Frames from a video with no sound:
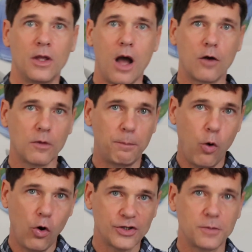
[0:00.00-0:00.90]
a
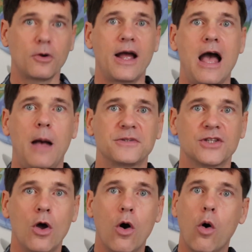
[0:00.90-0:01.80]
report
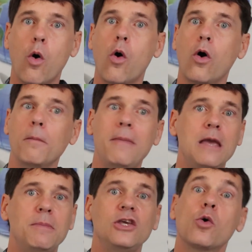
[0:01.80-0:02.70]
perhaps, or
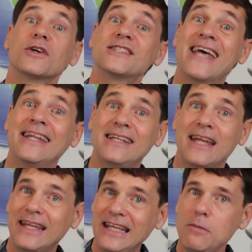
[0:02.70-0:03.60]
maybe you are sending
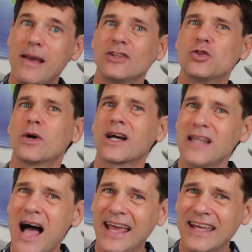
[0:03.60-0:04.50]
an email to a
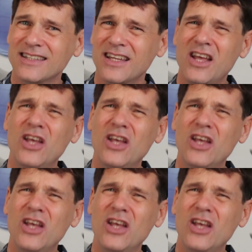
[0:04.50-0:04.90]
client,